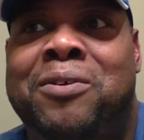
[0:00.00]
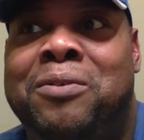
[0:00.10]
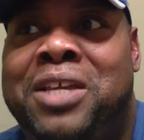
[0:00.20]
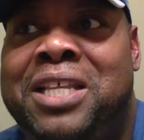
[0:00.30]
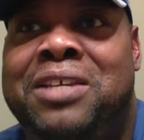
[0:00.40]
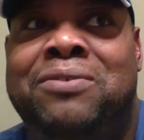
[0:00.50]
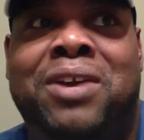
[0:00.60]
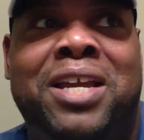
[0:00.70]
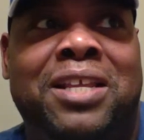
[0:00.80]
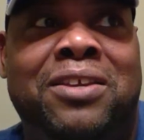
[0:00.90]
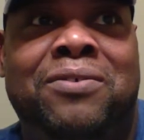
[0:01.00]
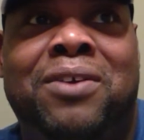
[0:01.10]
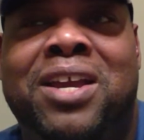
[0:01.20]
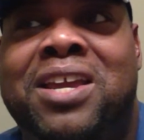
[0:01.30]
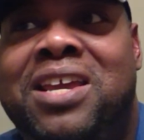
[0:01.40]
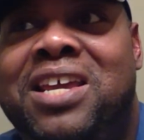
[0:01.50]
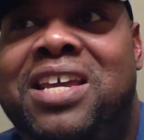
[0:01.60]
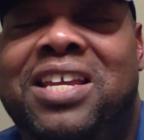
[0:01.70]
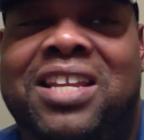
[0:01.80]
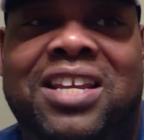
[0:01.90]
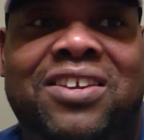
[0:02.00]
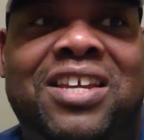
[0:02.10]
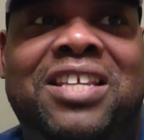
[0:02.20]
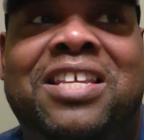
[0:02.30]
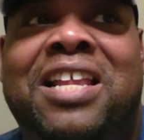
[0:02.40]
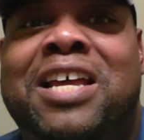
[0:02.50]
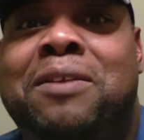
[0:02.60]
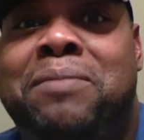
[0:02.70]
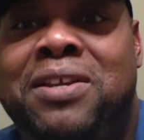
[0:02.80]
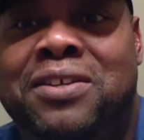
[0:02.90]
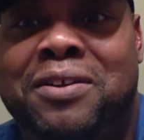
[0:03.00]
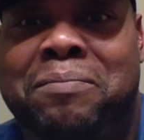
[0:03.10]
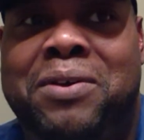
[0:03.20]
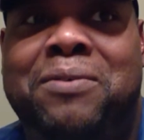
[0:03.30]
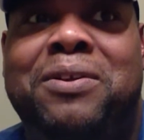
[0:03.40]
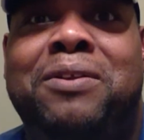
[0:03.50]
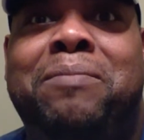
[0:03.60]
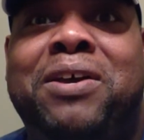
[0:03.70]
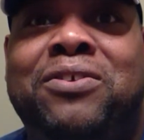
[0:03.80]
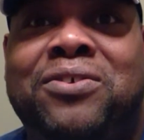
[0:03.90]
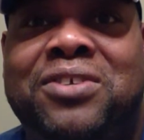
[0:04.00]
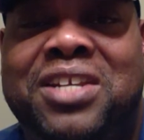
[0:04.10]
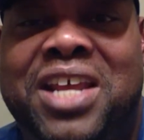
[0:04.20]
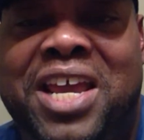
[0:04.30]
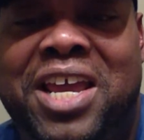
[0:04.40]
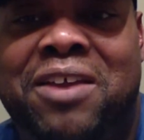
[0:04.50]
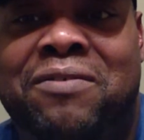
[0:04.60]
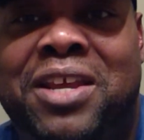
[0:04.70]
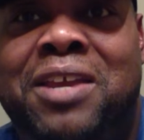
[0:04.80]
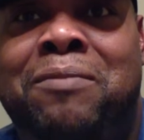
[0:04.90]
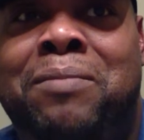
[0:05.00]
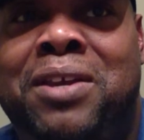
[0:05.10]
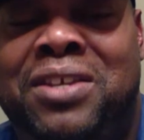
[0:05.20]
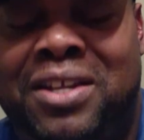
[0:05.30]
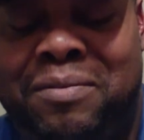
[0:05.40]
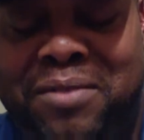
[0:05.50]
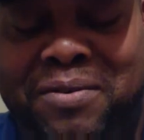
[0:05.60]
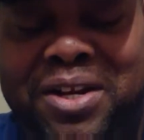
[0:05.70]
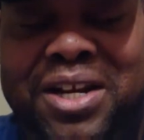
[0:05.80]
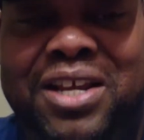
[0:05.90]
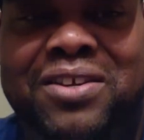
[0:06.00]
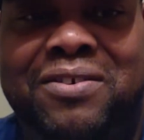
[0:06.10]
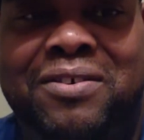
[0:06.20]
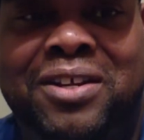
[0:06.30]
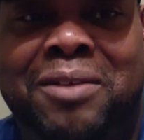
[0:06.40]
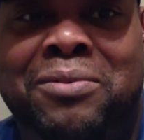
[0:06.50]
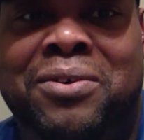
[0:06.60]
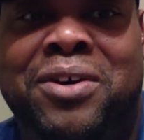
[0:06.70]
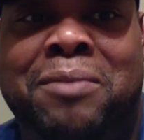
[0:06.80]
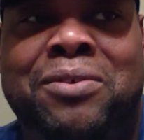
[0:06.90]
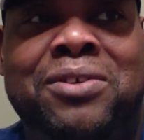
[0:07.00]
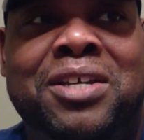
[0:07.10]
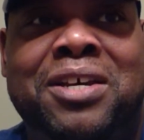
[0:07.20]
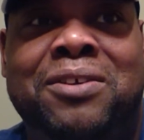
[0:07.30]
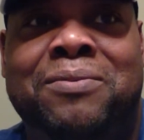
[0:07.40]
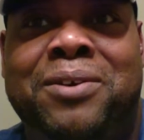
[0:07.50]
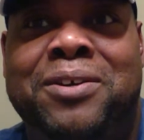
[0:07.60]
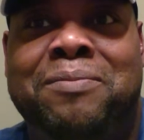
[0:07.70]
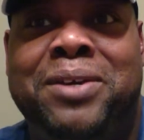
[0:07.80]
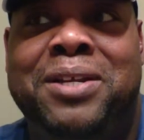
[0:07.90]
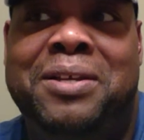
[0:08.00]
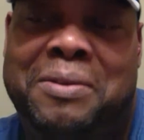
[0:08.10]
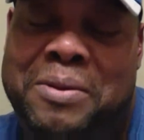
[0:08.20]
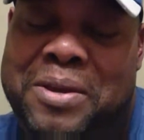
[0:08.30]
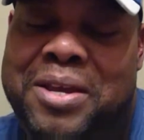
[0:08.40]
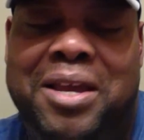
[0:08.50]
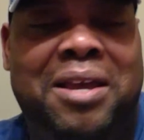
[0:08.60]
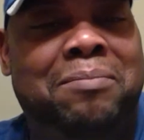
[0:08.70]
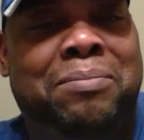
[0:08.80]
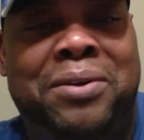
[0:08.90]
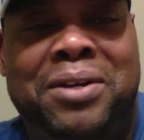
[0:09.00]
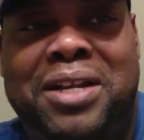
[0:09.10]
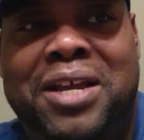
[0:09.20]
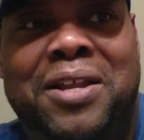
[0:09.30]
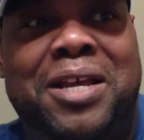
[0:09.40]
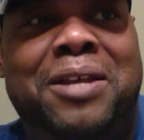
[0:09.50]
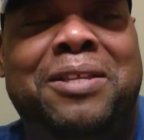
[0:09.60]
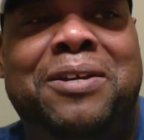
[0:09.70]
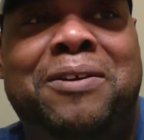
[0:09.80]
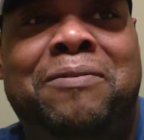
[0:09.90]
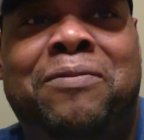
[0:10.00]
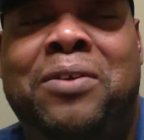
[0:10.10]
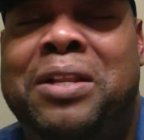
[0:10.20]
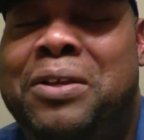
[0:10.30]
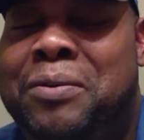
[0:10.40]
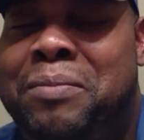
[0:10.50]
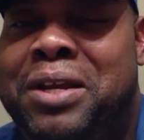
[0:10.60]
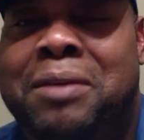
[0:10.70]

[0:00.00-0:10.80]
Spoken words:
Get this right, get this right. Then you get a lot of bitching and moaning about your staff. They bitching and moaning at you. I'm sorry, I'm using cuss words, but I'm putting it all out there for a little bit.